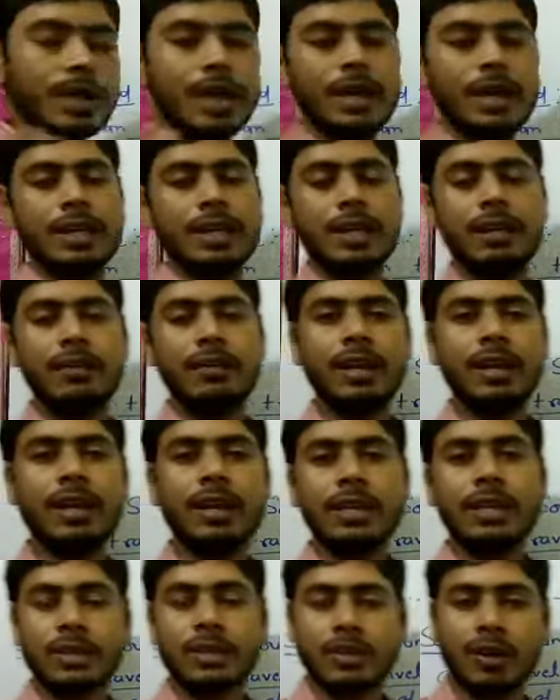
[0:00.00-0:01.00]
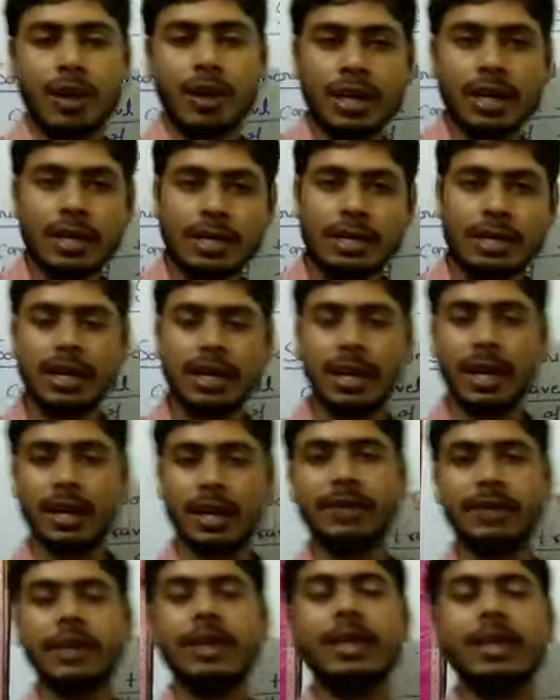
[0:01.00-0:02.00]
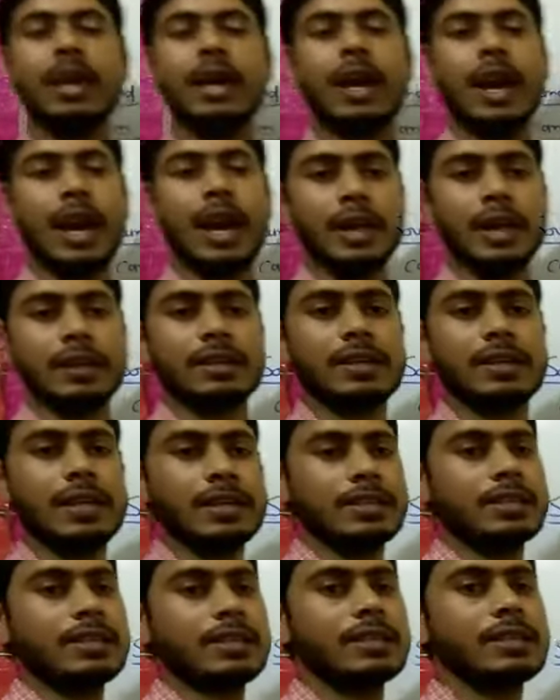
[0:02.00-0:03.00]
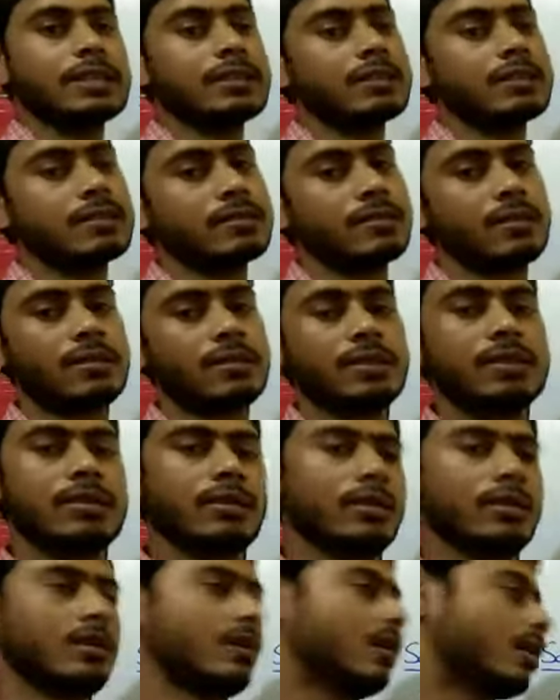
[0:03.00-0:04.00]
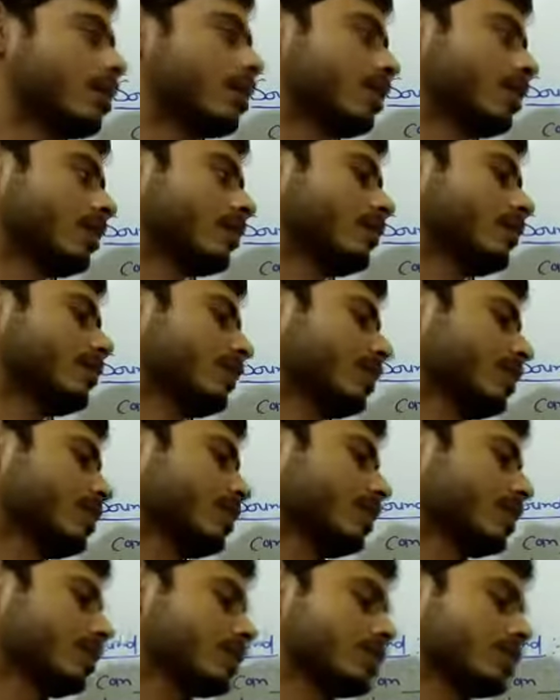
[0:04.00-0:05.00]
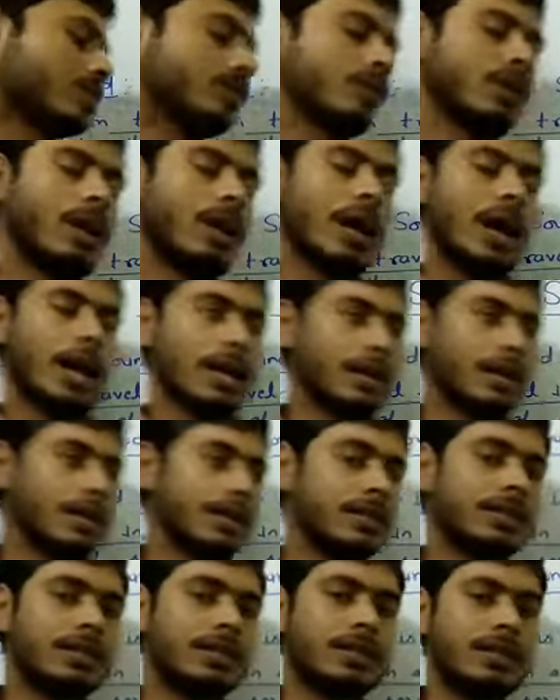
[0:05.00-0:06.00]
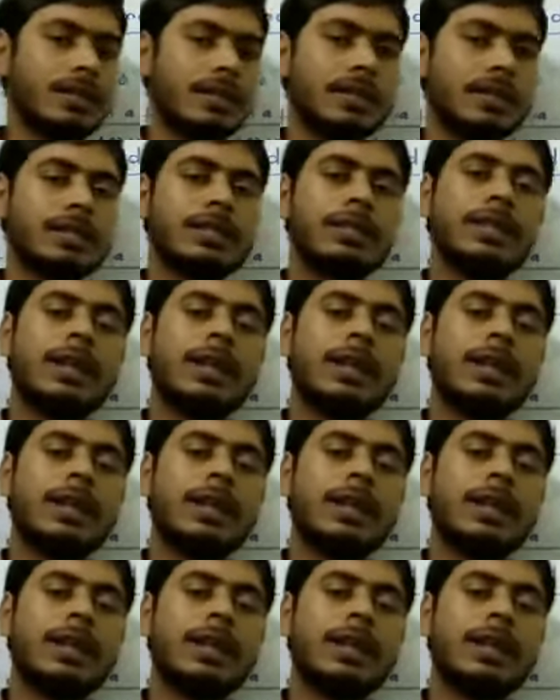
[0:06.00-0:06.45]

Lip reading: can travel in solid, liquid and gases all. So this is the